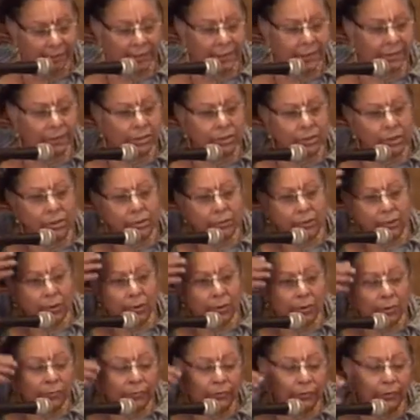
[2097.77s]
that it took
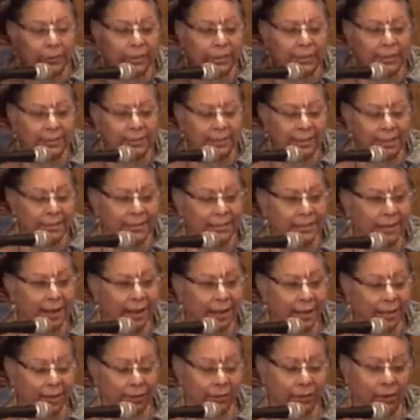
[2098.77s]
over his
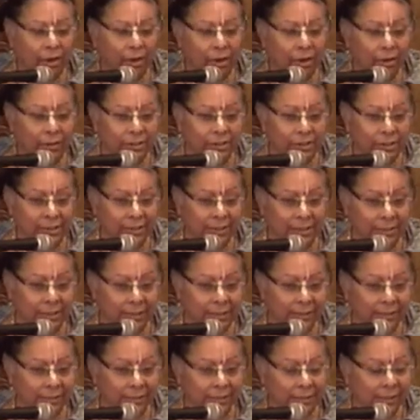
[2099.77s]
entire
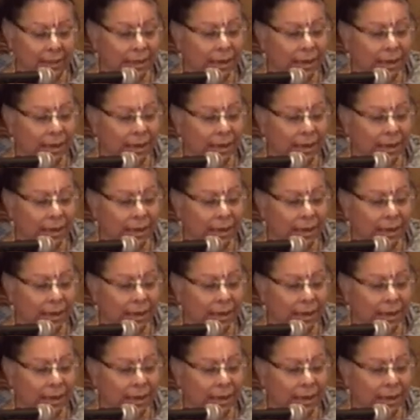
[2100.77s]
consciousness.